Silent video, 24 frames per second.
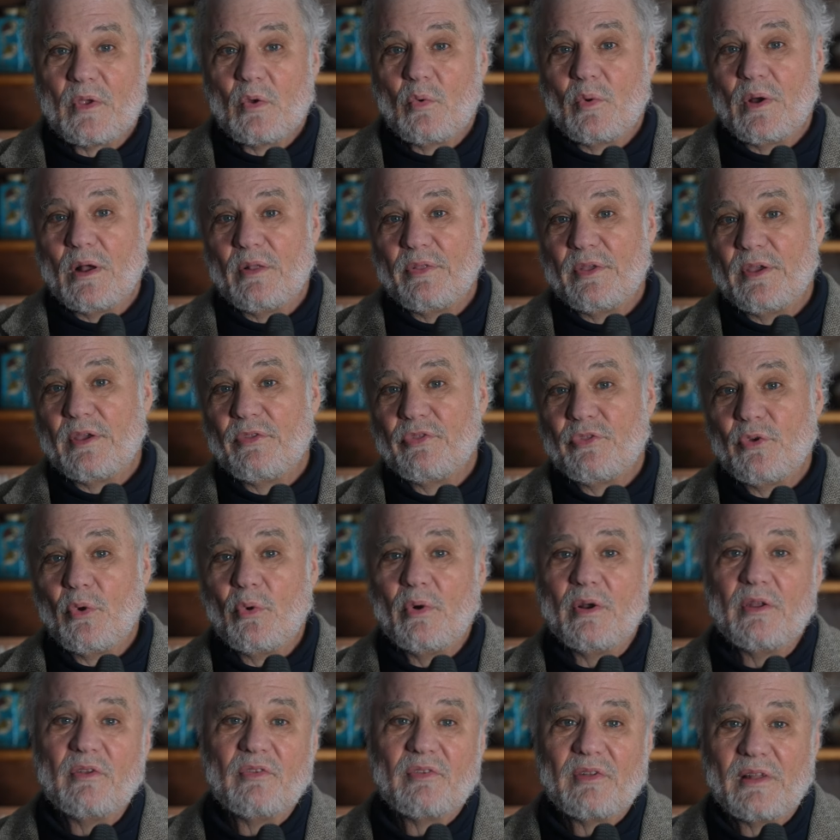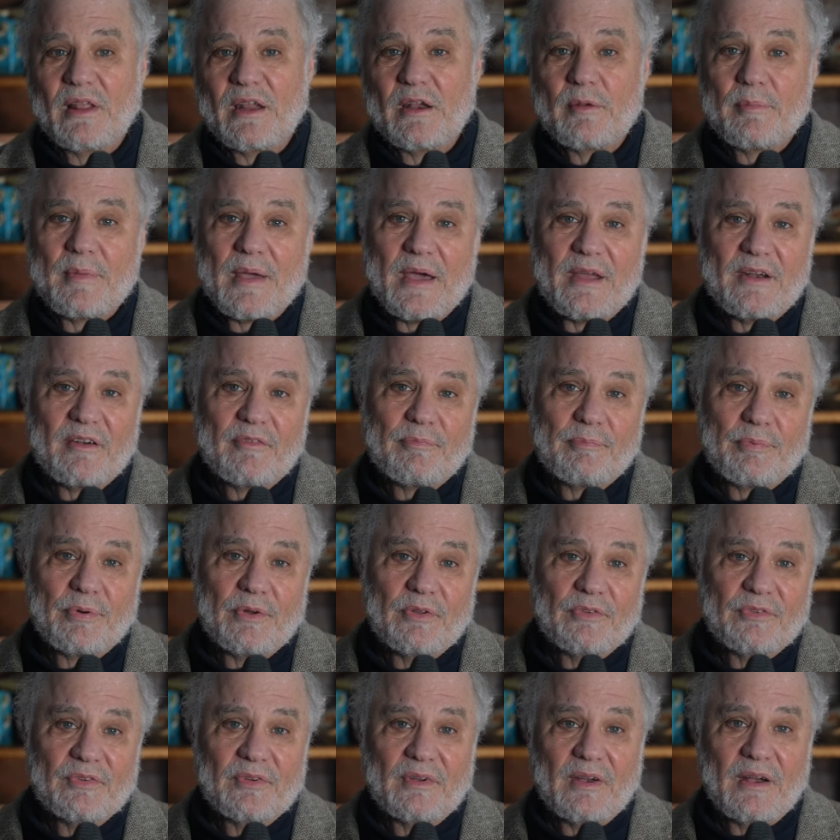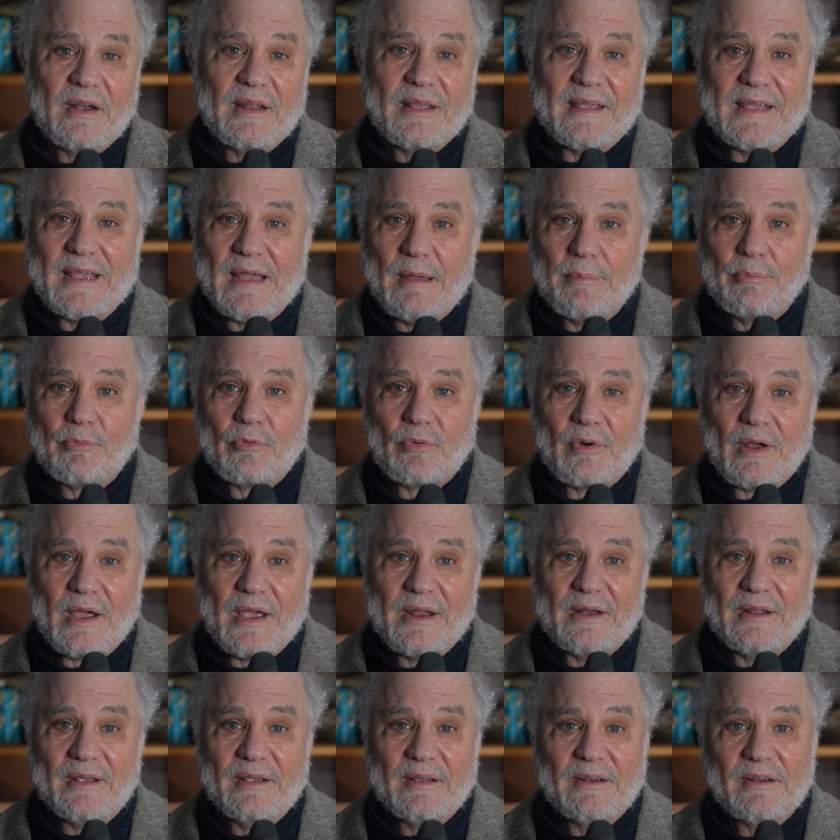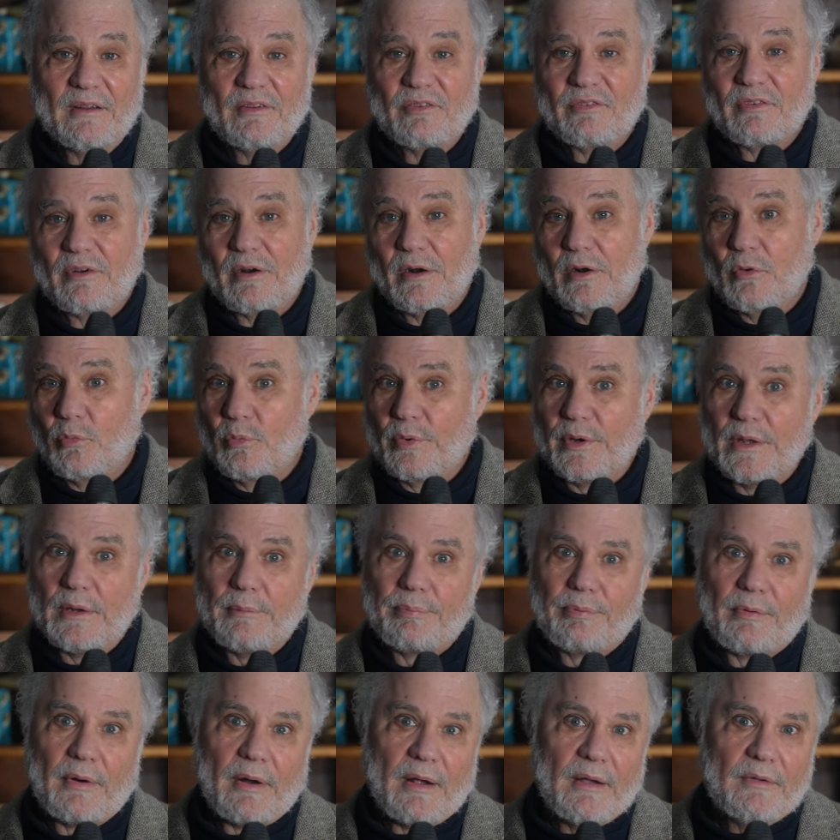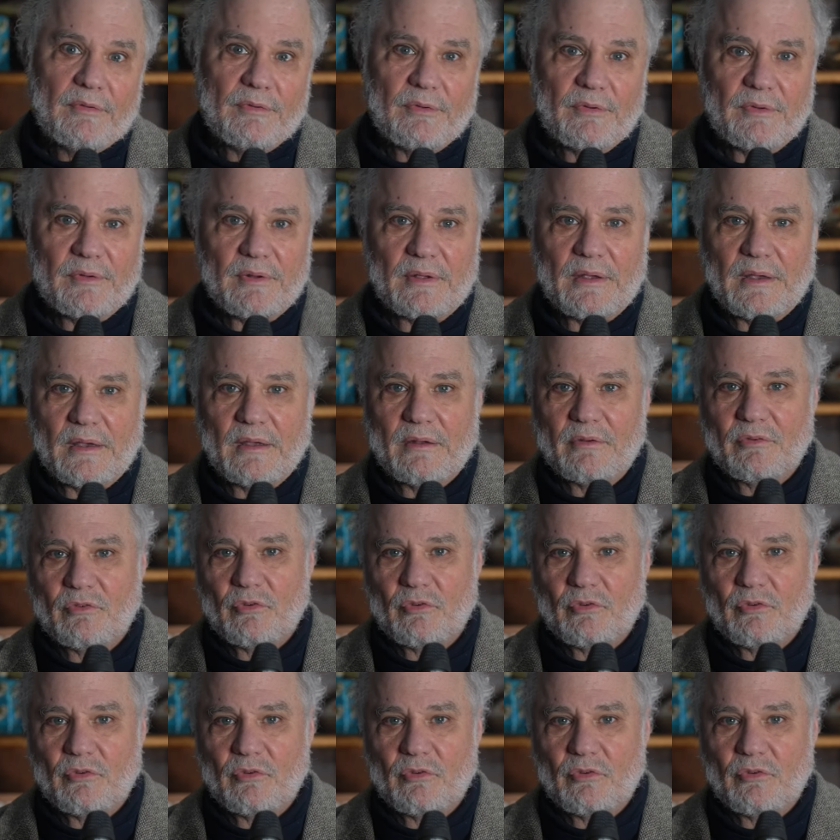Well, the authorities let him out of prison, and he kept writing, and he started winning prizes again.